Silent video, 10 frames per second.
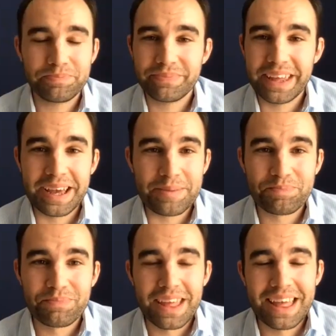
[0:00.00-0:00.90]
Yeah.
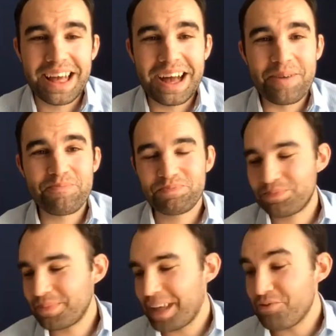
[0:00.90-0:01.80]

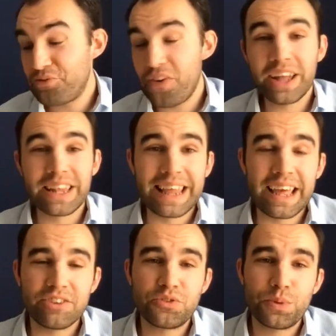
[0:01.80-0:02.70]
Finally,
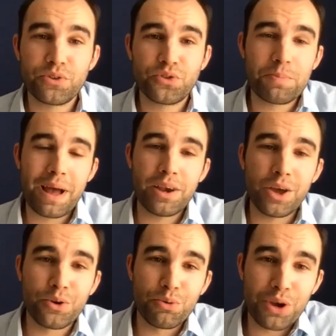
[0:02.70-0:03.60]
I just want to talk about
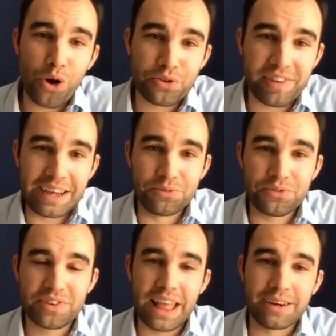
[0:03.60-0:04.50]
local
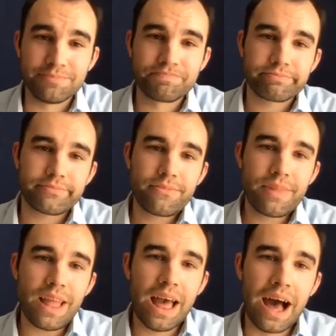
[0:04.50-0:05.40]
lockdowns. Now,
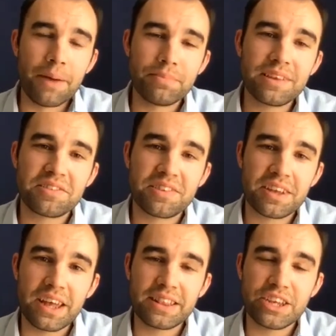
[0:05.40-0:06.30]
this is
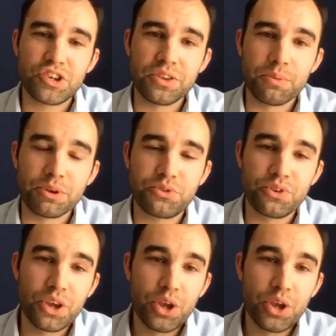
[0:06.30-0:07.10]
an issue that which